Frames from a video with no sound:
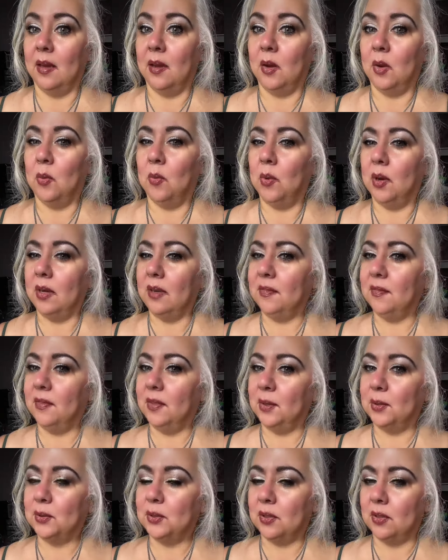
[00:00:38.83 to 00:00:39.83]
What if
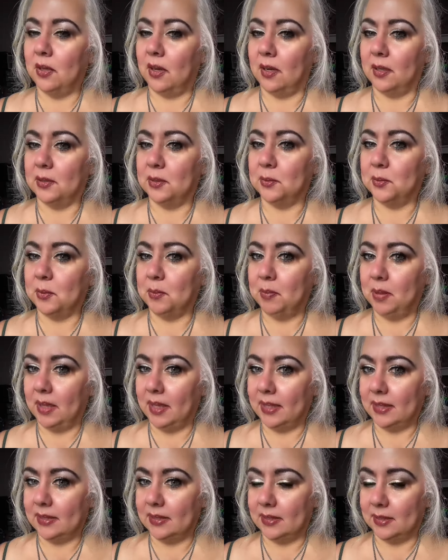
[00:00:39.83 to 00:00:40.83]
those thoughts were
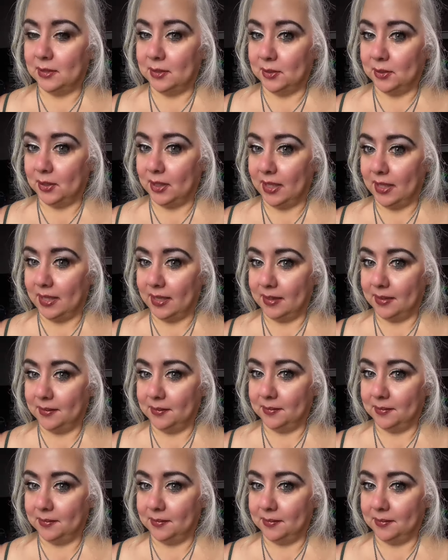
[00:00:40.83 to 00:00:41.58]
placed into your head?